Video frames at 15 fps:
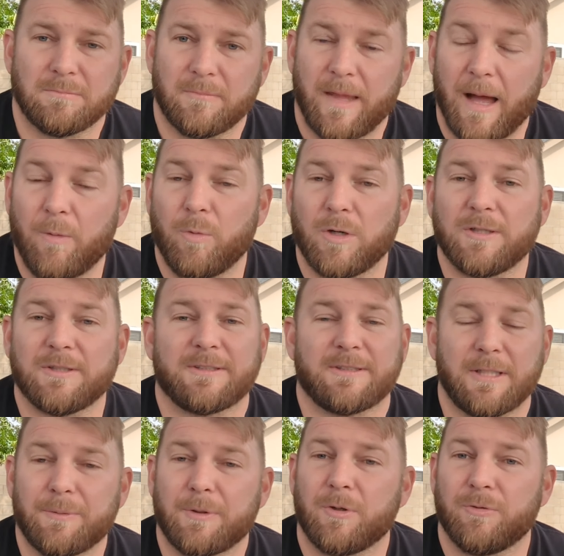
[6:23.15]
That was
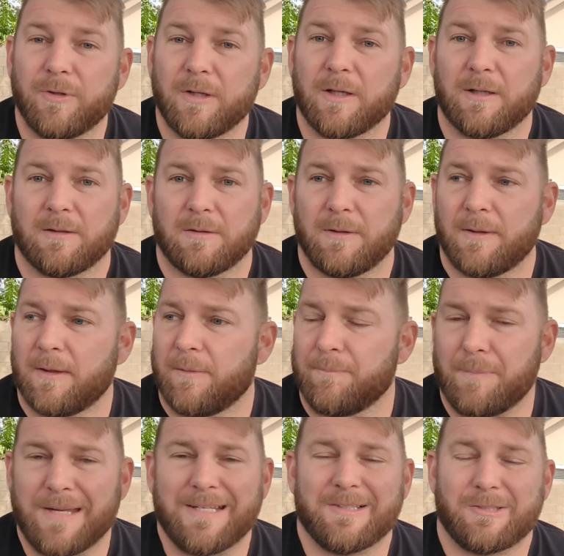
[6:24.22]
typical Villa.
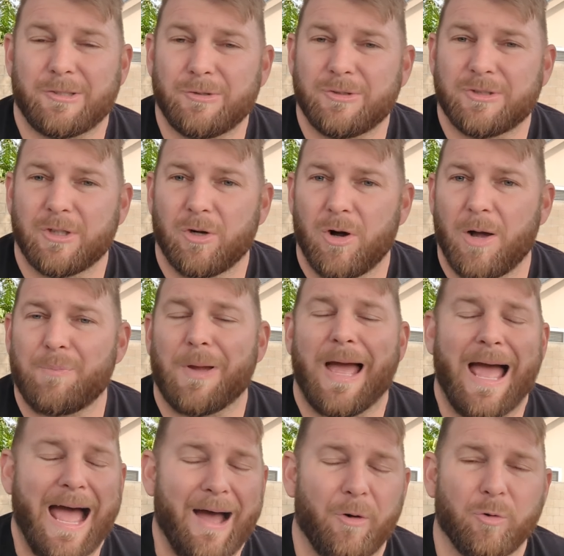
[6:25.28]
Being 2 0 up
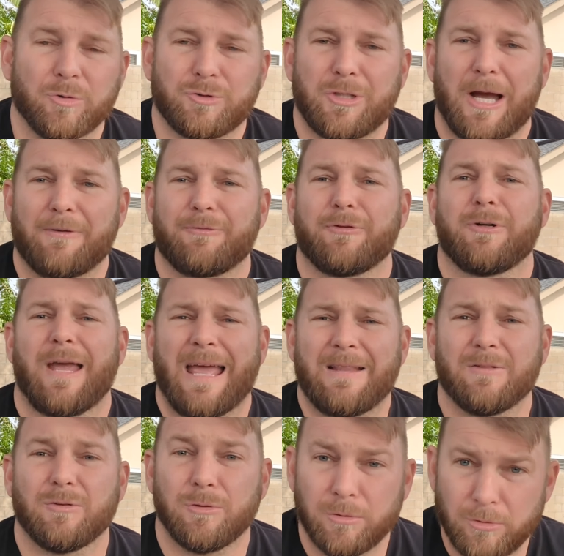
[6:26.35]
at Old Trafford
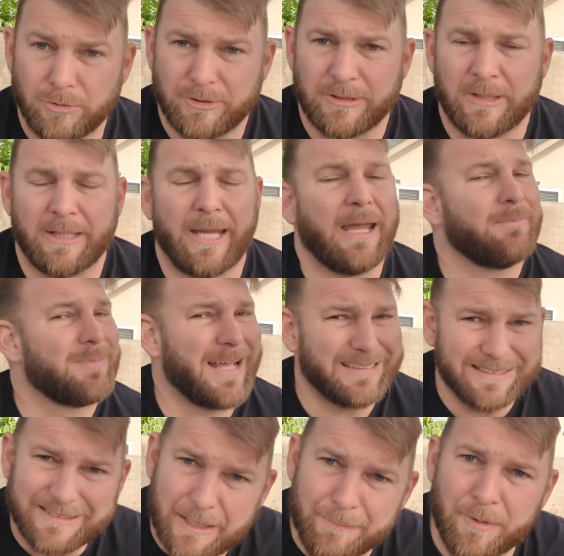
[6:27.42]
and losing the game.
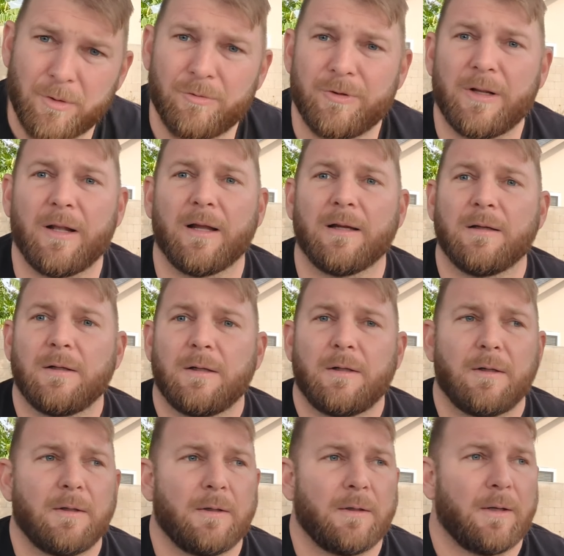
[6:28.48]
That's typical Villa
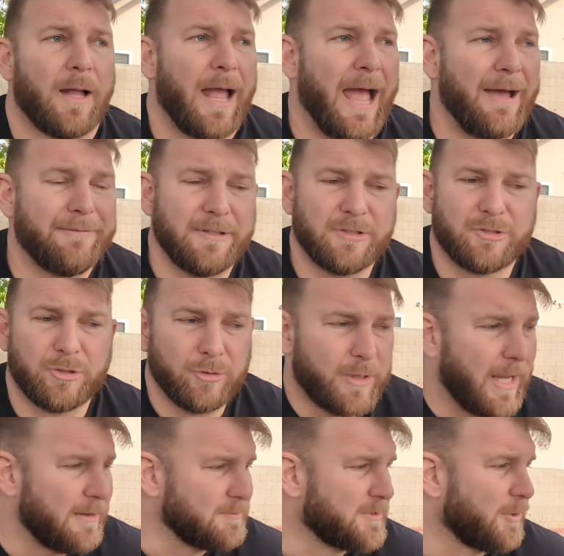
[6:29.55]
having two
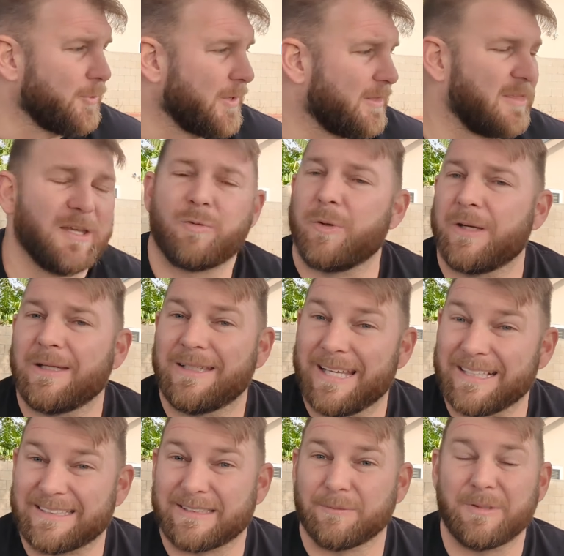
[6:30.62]
games that we think we can
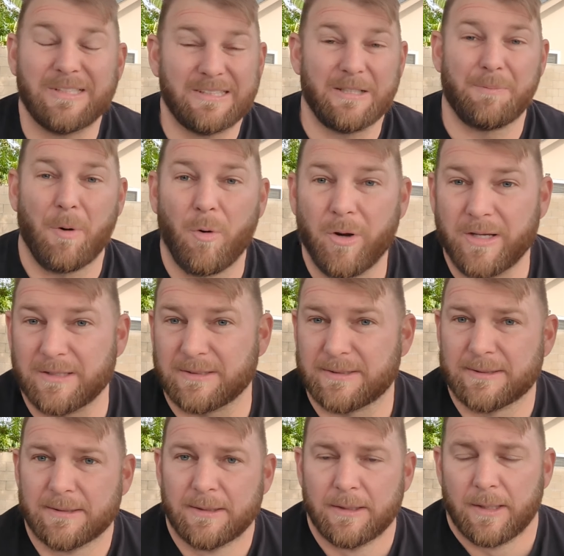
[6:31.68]
get some easy points,
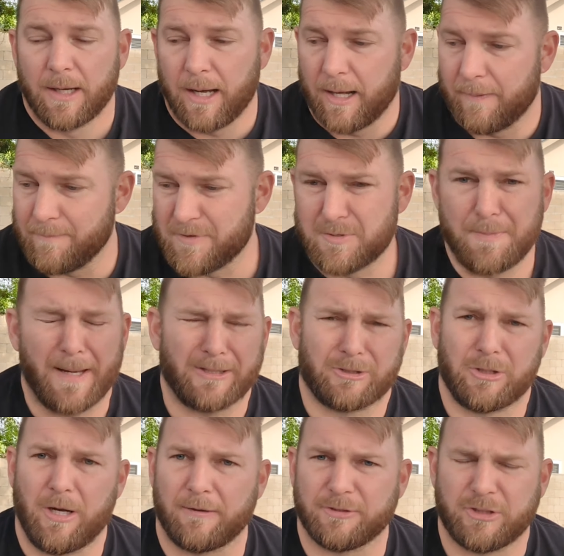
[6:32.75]
um,
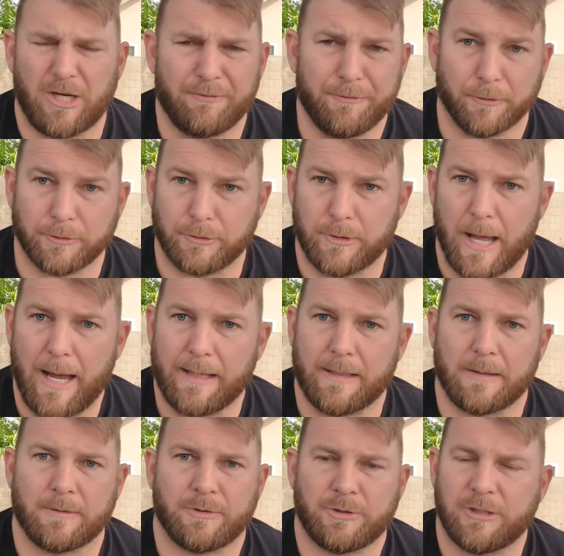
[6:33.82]
especially off Sheffield
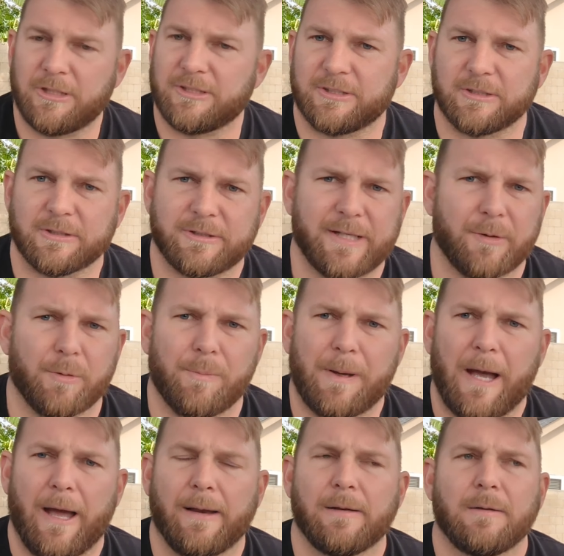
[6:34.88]
United. Jesus, they were
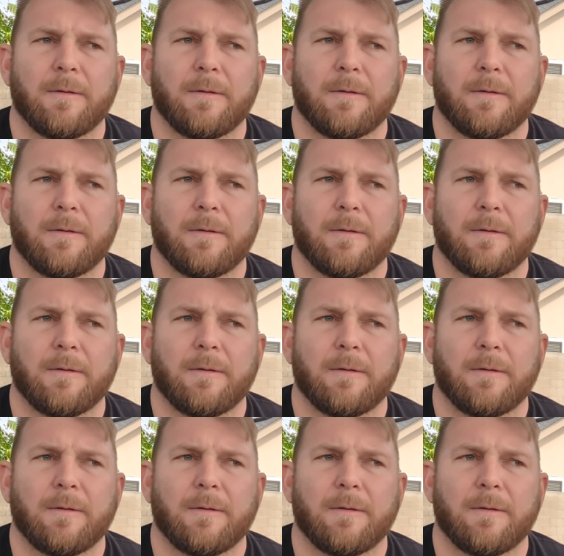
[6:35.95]
bad.